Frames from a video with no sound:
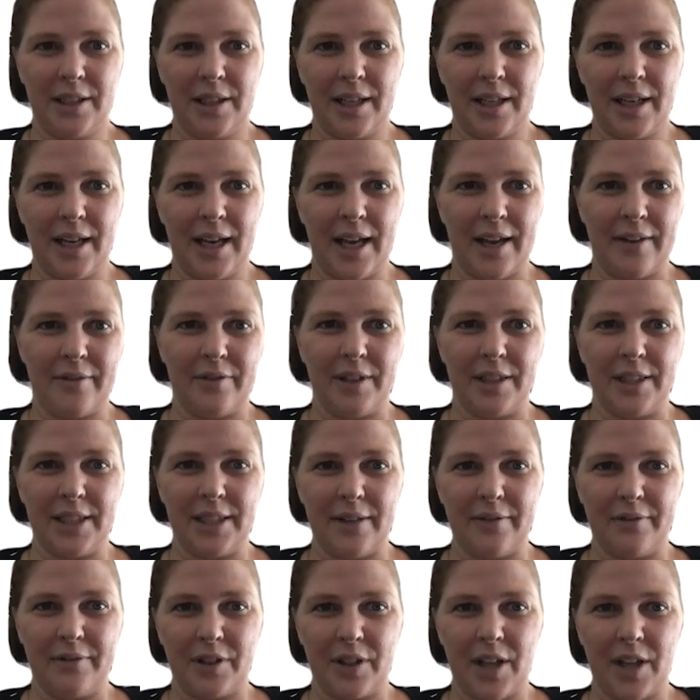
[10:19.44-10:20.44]
have the
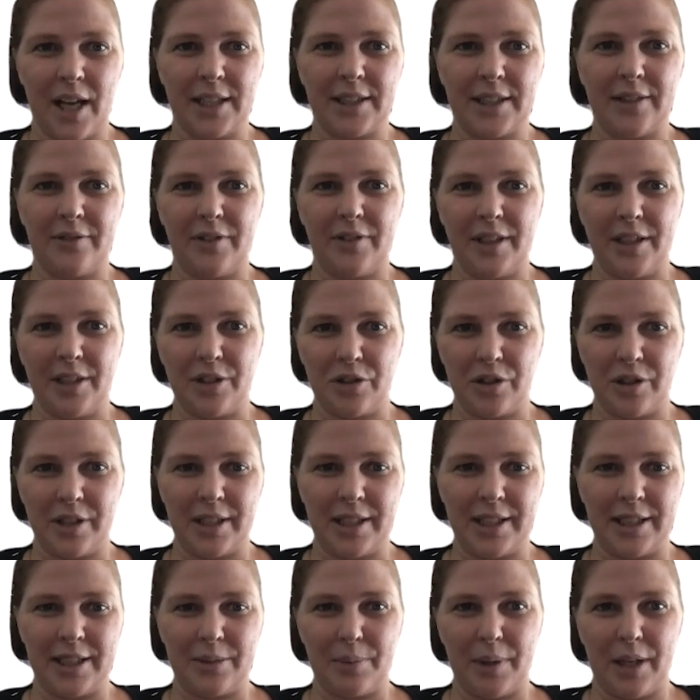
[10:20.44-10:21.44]
same philosophy in treating
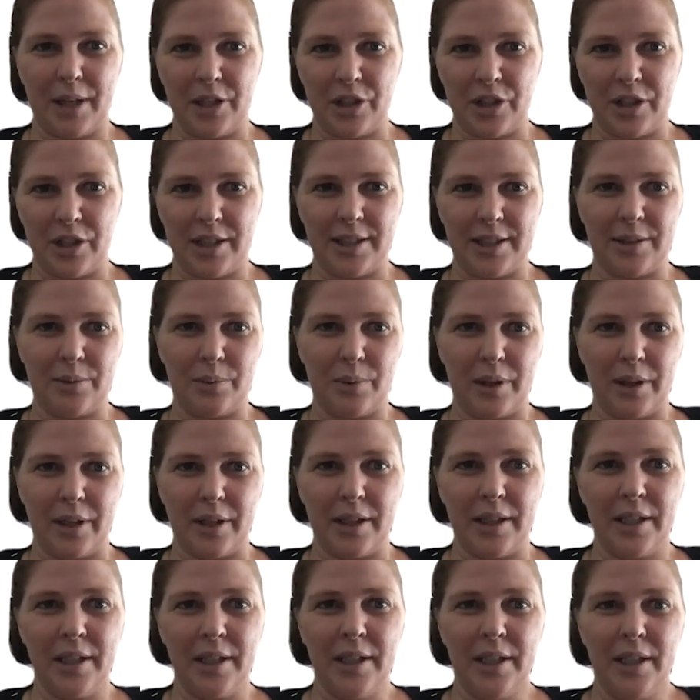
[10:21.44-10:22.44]
these patients
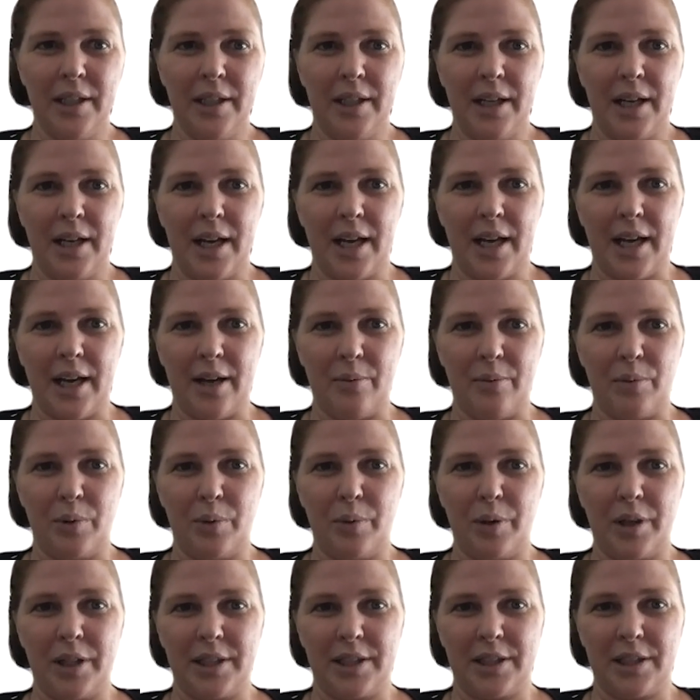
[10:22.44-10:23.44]
where um, we
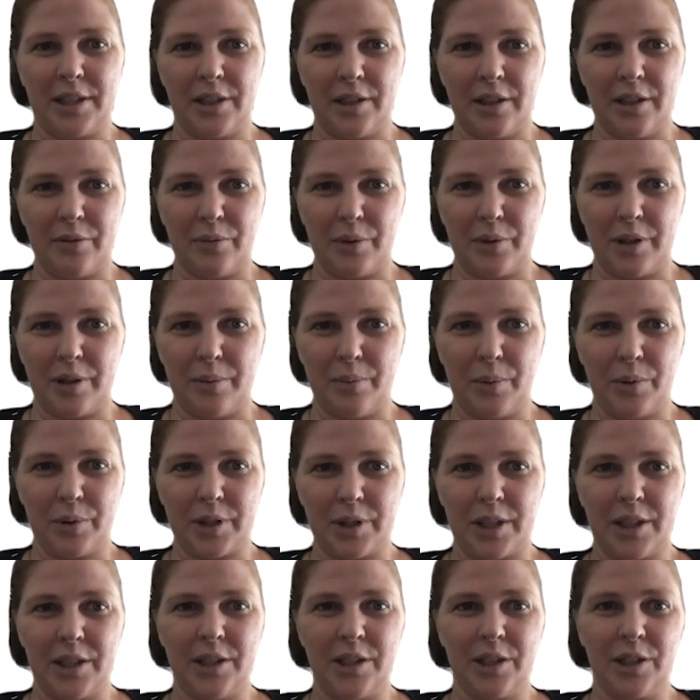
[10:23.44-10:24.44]
want to start off with the most
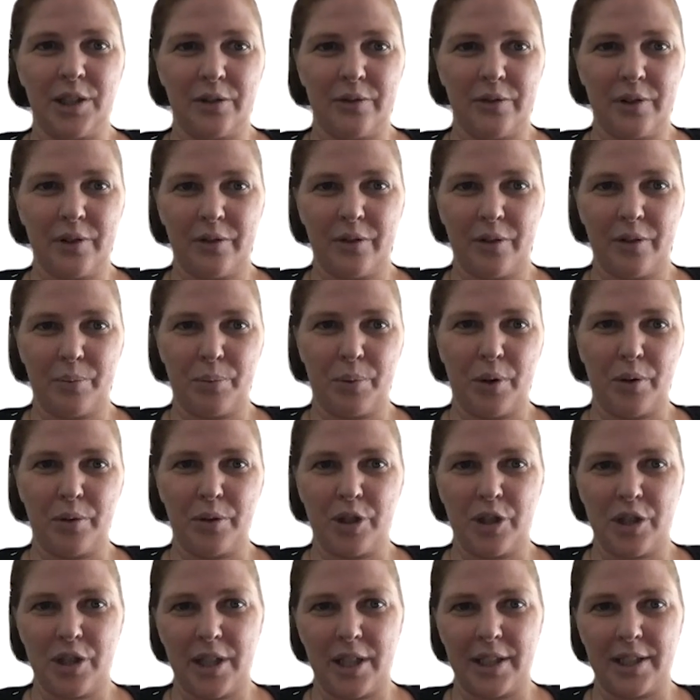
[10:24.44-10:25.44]
conservative
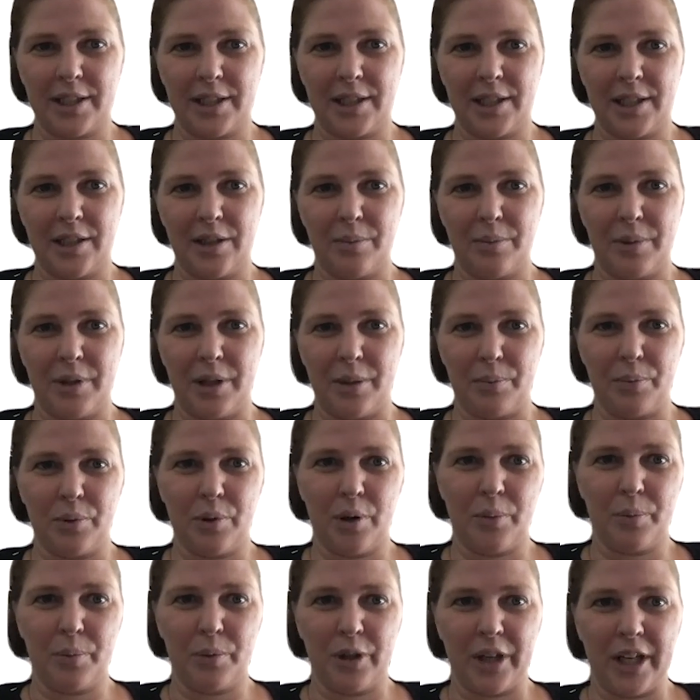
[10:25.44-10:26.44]
approach that's going to be
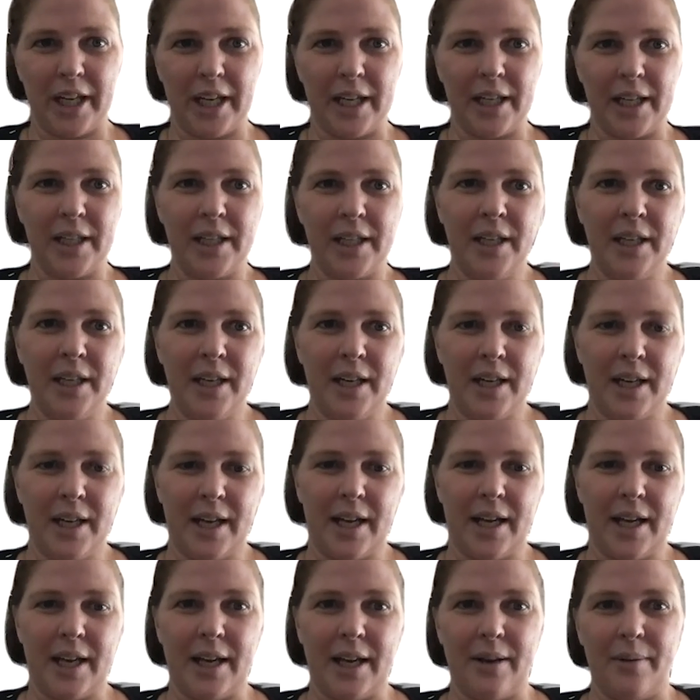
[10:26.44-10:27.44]
appropriate
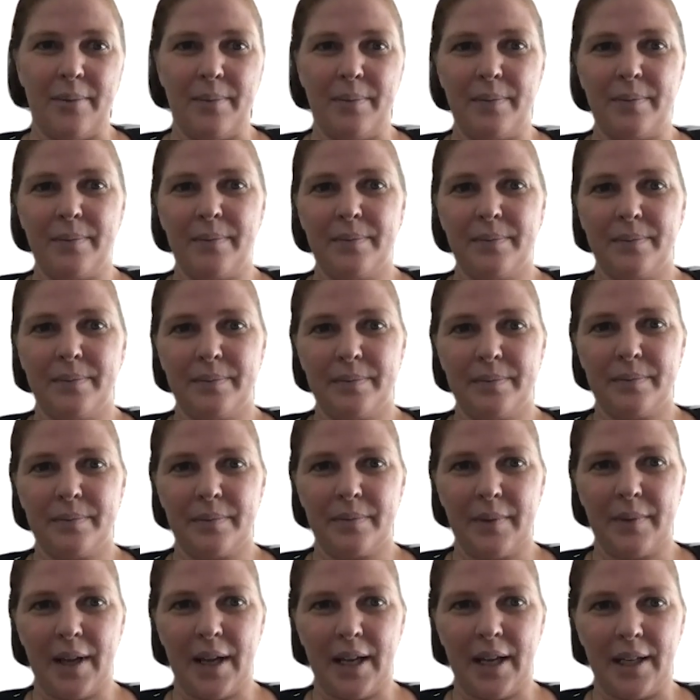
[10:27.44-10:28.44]
um,
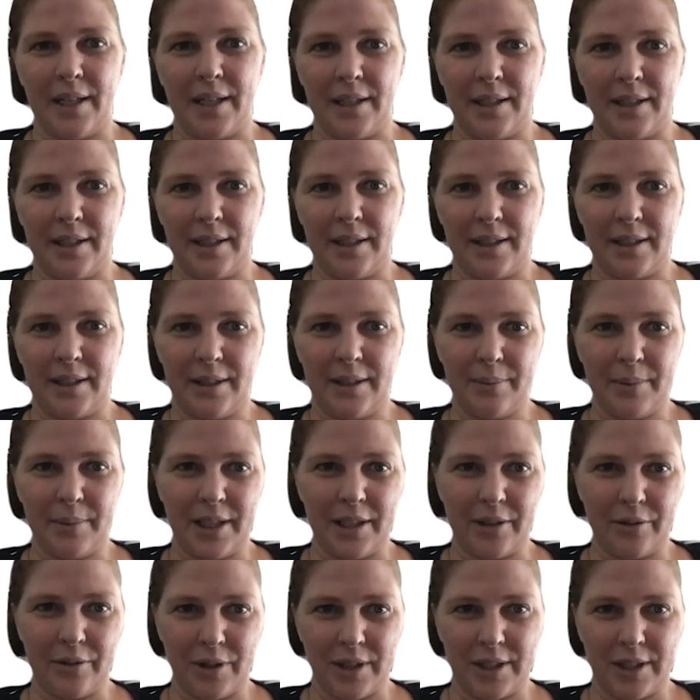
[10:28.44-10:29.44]
and
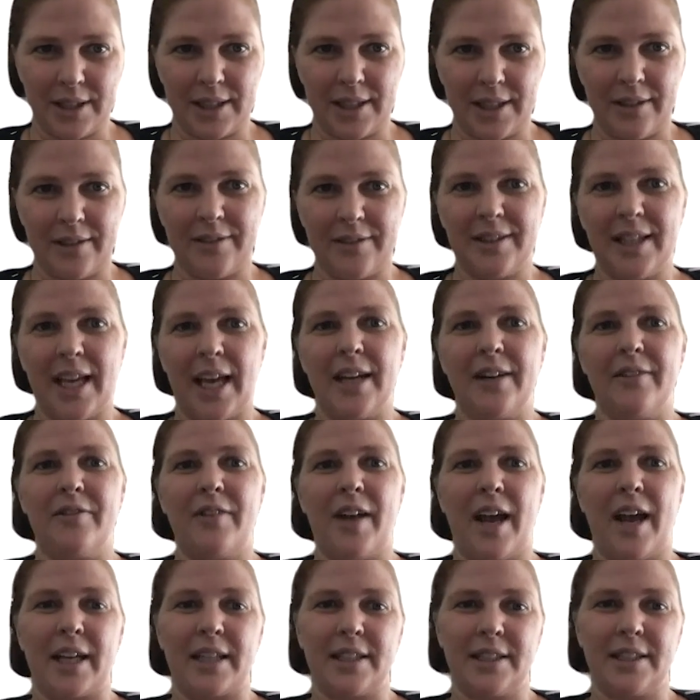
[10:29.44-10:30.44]
limiting risks of side
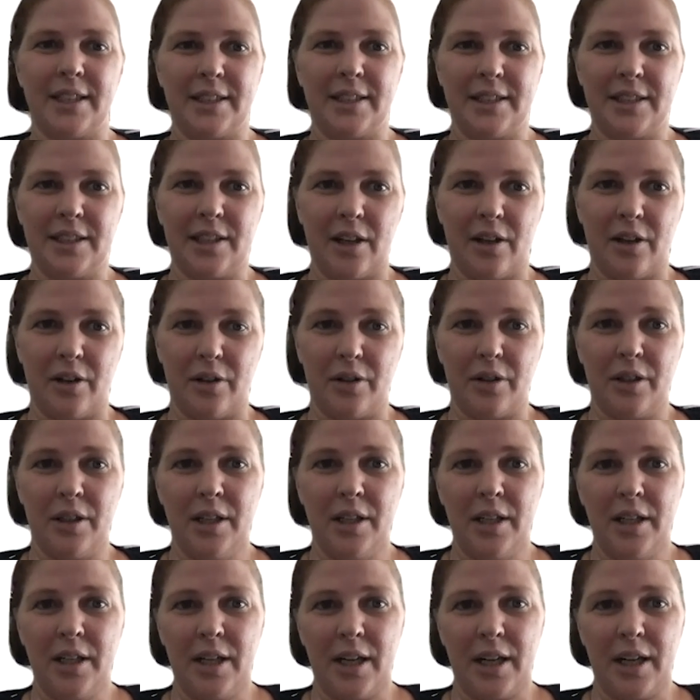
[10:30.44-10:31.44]
effects. And so
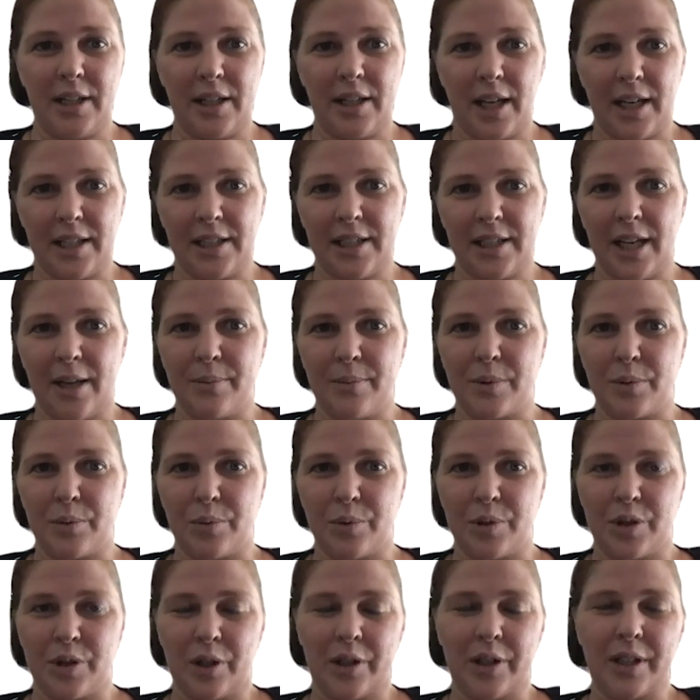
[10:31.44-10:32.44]
a lot of times we're
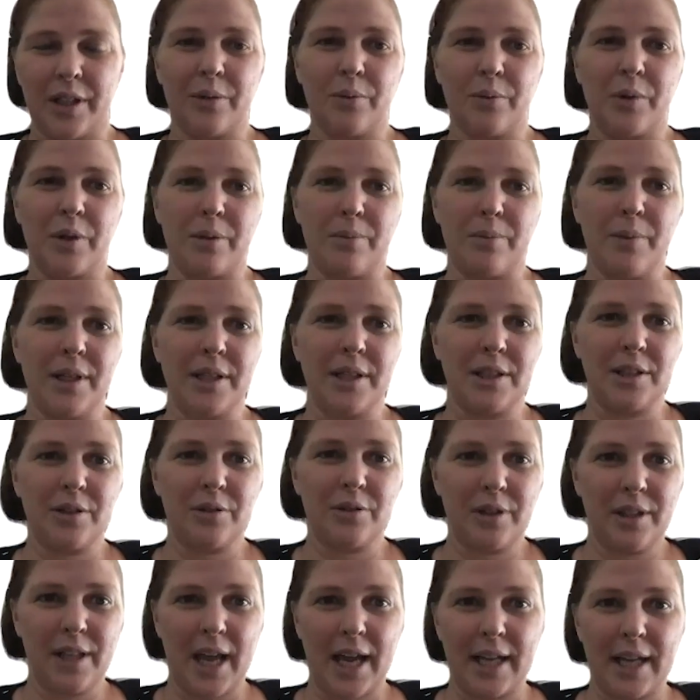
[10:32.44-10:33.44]
starting with muscle
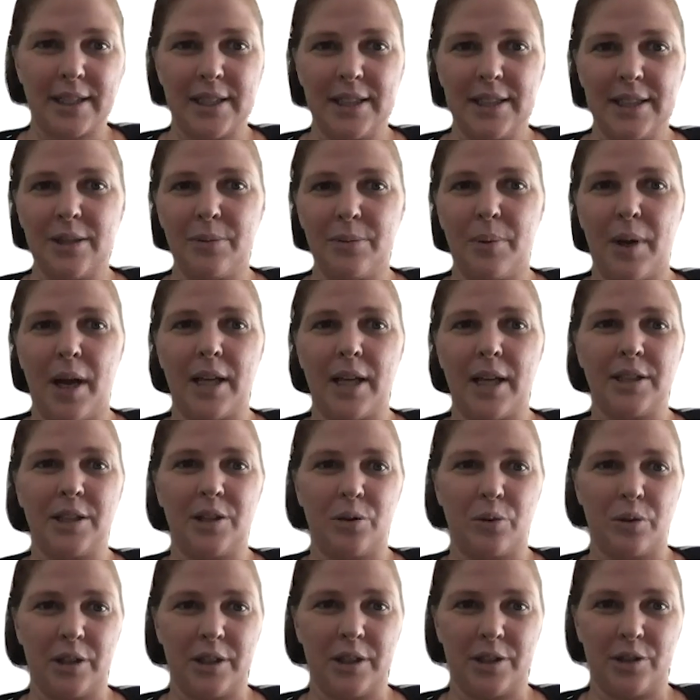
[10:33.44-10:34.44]
relaxant
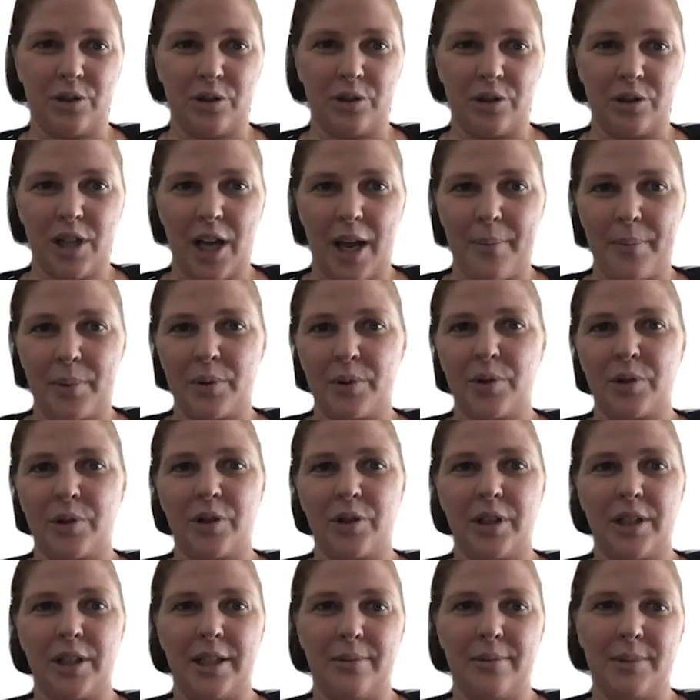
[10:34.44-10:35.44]
suppositories or topical
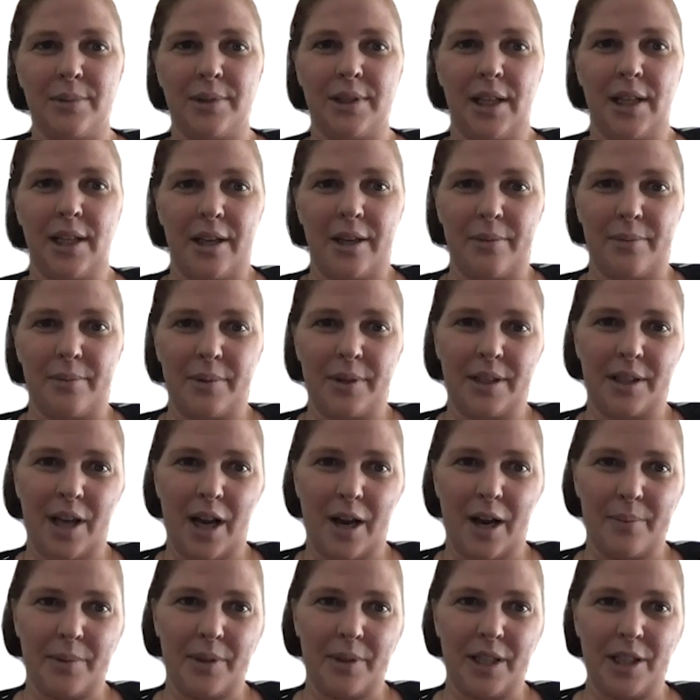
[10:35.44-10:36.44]
creams um, in
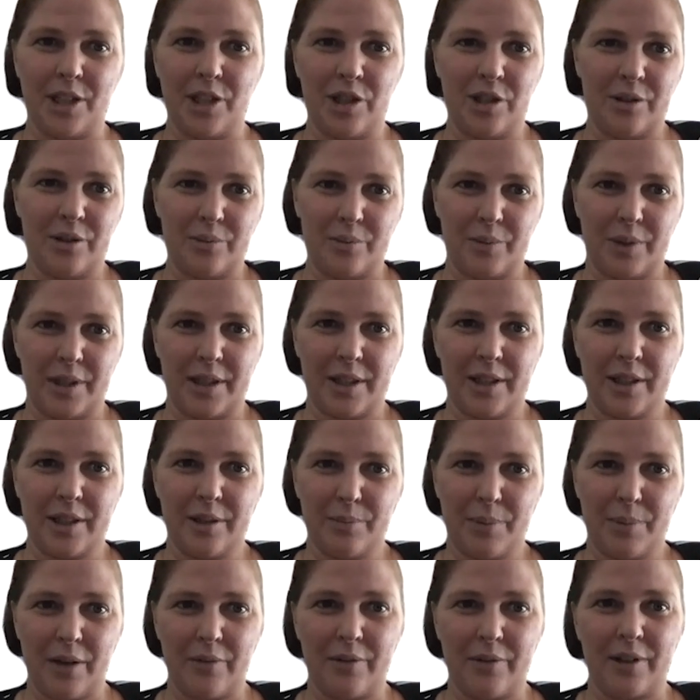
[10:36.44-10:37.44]
combination with
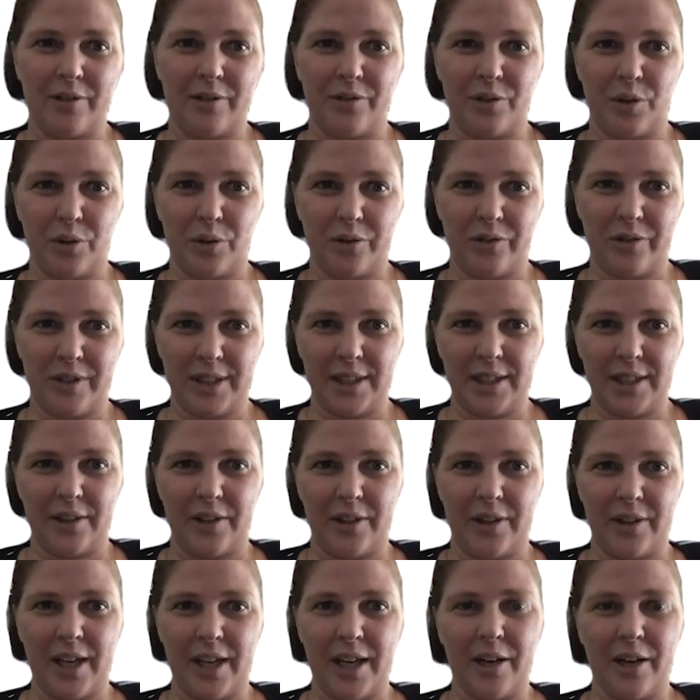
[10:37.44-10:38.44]
pelvic floor
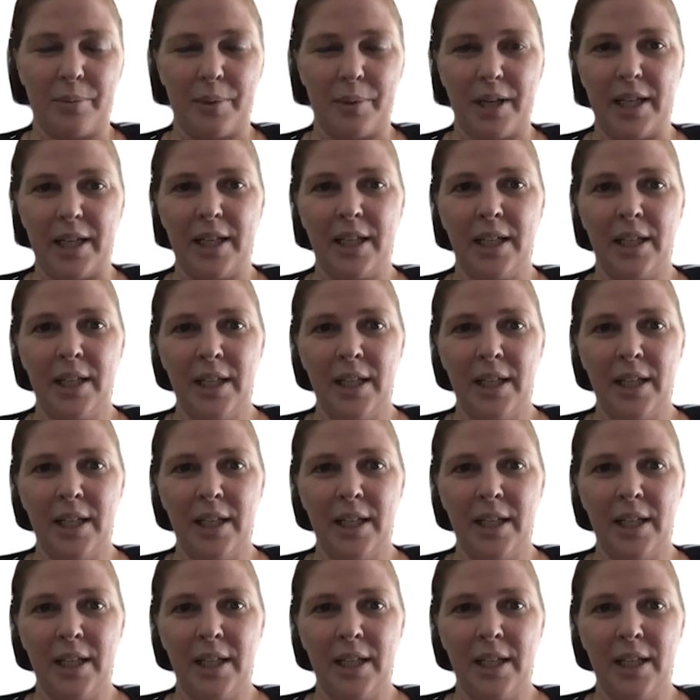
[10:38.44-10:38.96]
physical therapy.